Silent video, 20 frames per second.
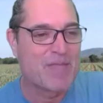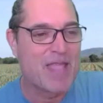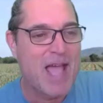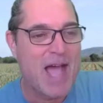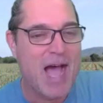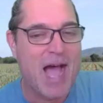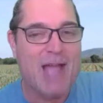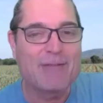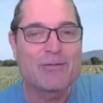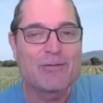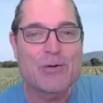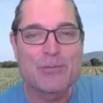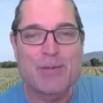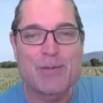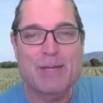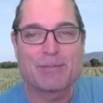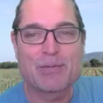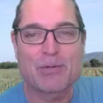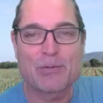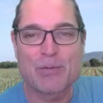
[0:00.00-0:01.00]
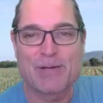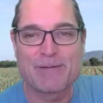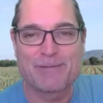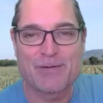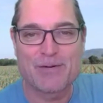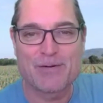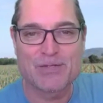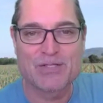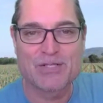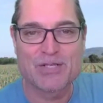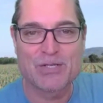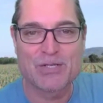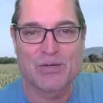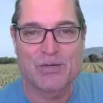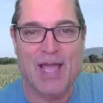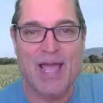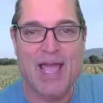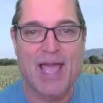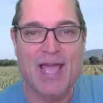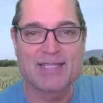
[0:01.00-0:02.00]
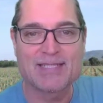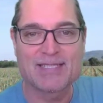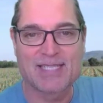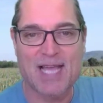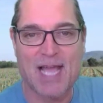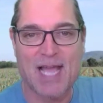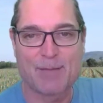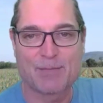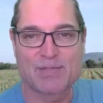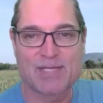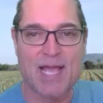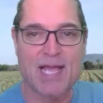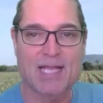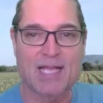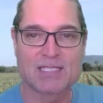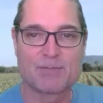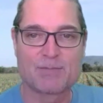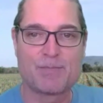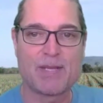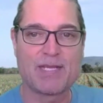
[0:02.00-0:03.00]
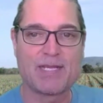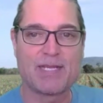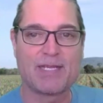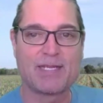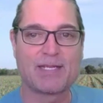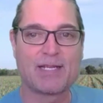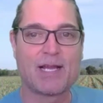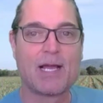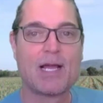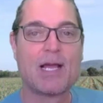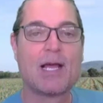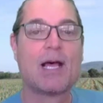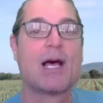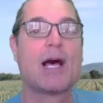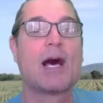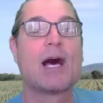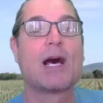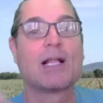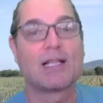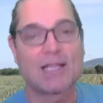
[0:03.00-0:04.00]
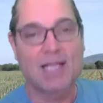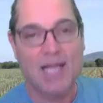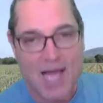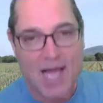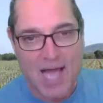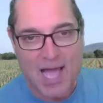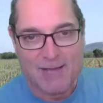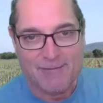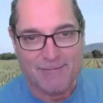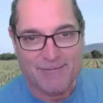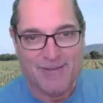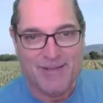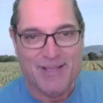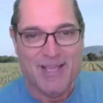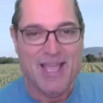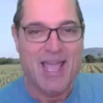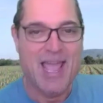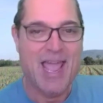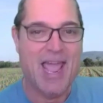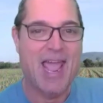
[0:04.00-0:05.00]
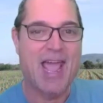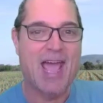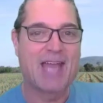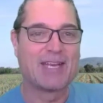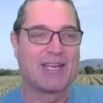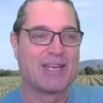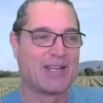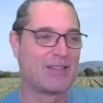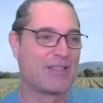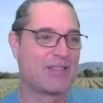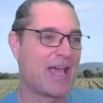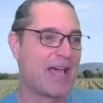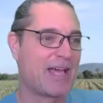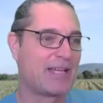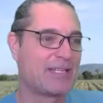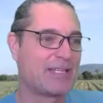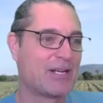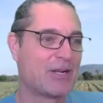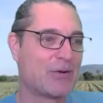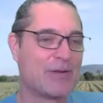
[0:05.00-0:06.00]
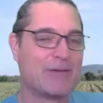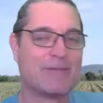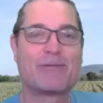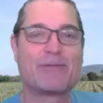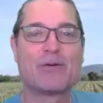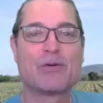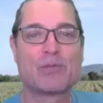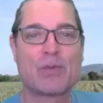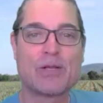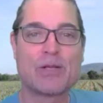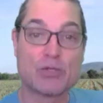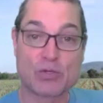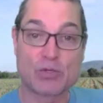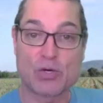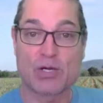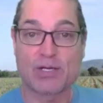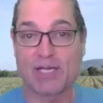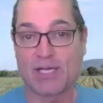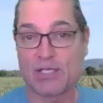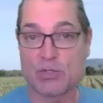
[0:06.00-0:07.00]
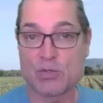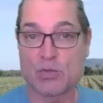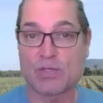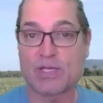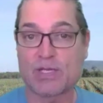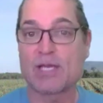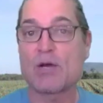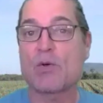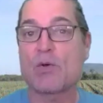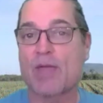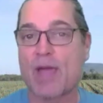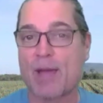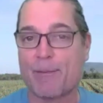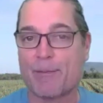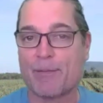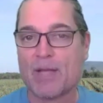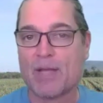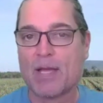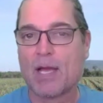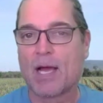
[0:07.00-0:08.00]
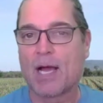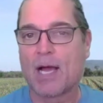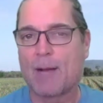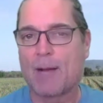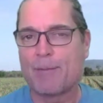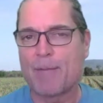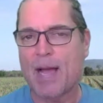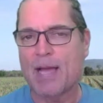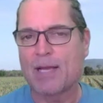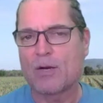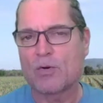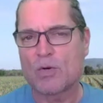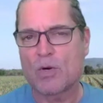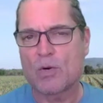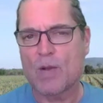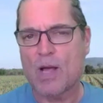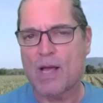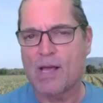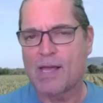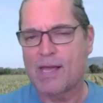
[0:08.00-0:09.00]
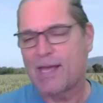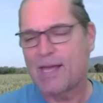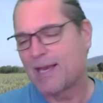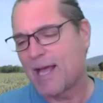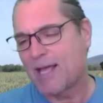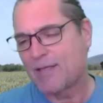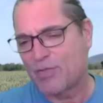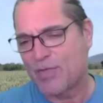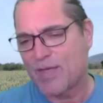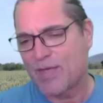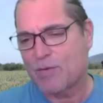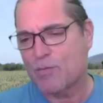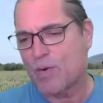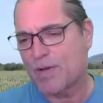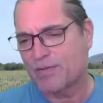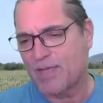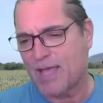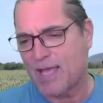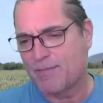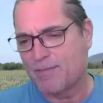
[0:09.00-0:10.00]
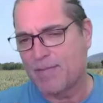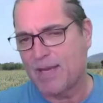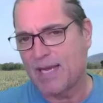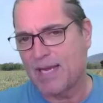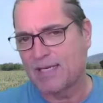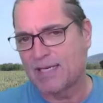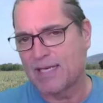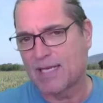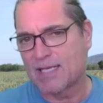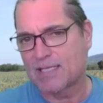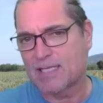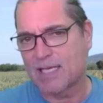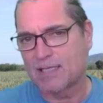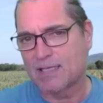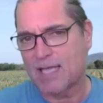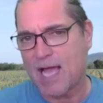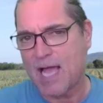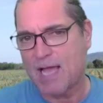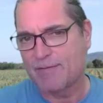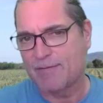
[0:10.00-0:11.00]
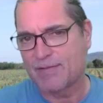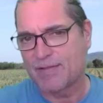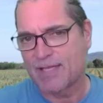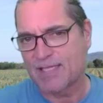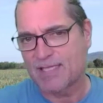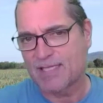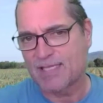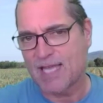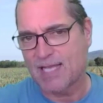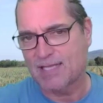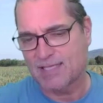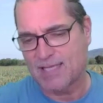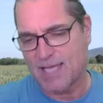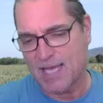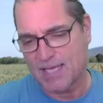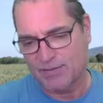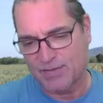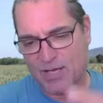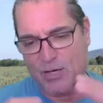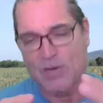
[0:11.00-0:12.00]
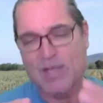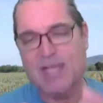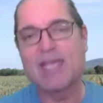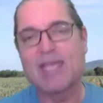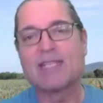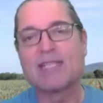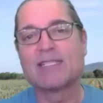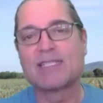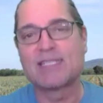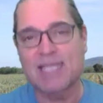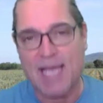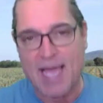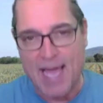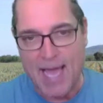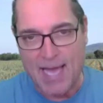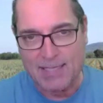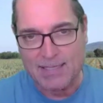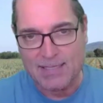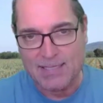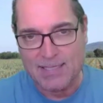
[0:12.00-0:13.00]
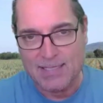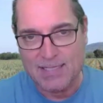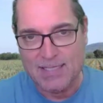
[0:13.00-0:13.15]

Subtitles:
I've heard people refer to enzymes as being alive, and that, you know, in food, when you cook it, you kill them. I think what they mean is alive in the sense that they're intact